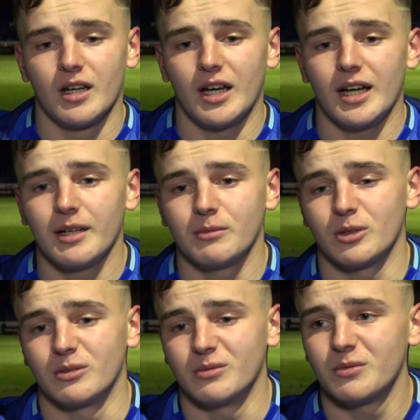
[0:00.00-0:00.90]

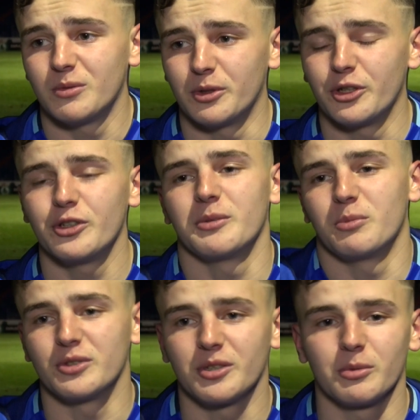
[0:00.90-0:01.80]
Well, we knew
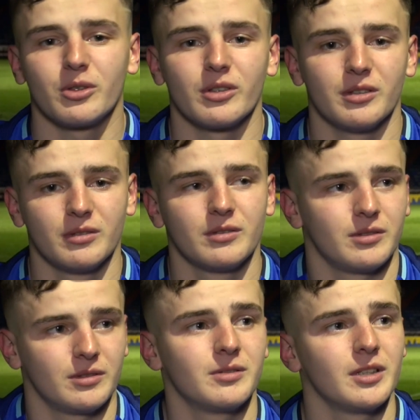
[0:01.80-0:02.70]
that they were going to
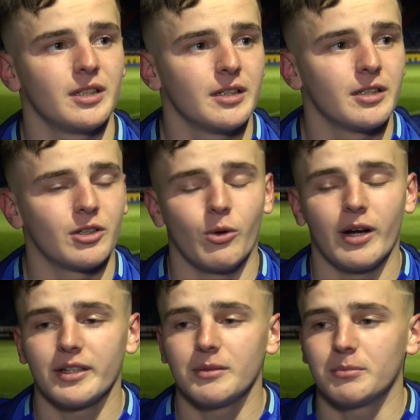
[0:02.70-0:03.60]

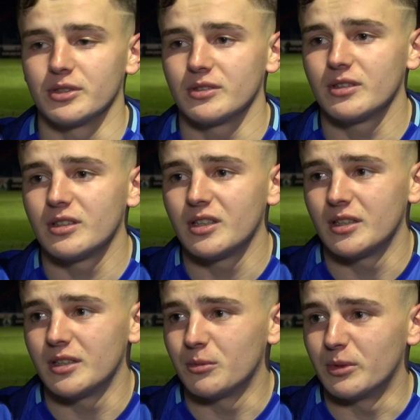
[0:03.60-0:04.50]
go at it, but
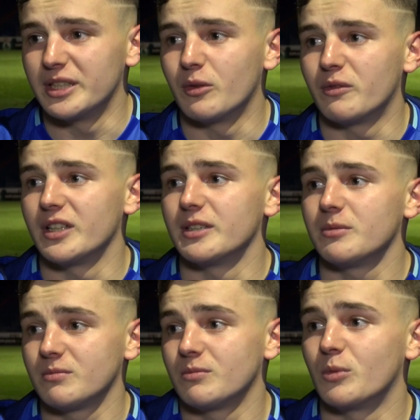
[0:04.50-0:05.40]
we hopefully
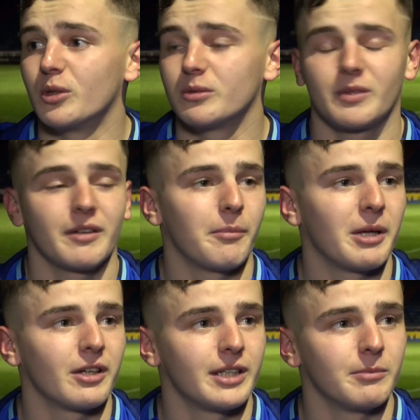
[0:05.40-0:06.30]
will give a
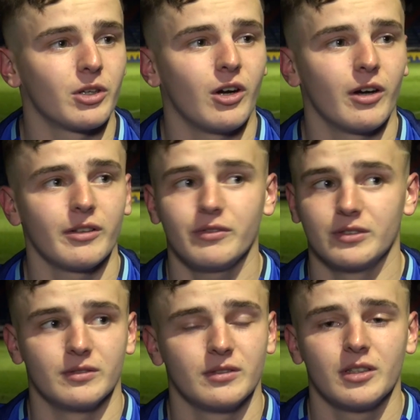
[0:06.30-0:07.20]
better game than Cardiff
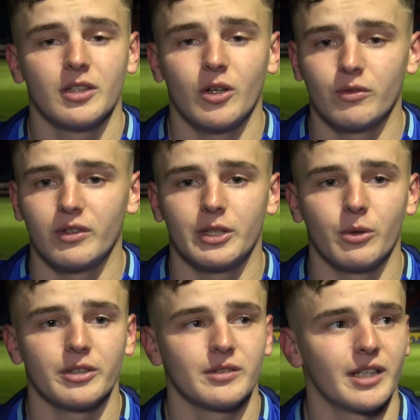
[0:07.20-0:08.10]
and hopefully
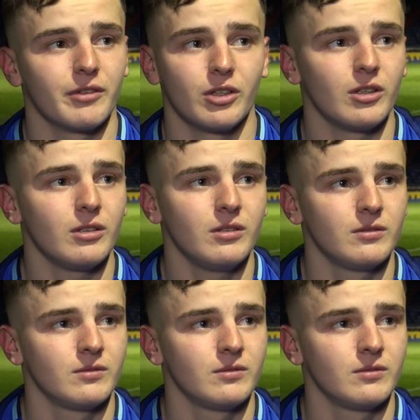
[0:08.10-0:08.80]
go out and give it all.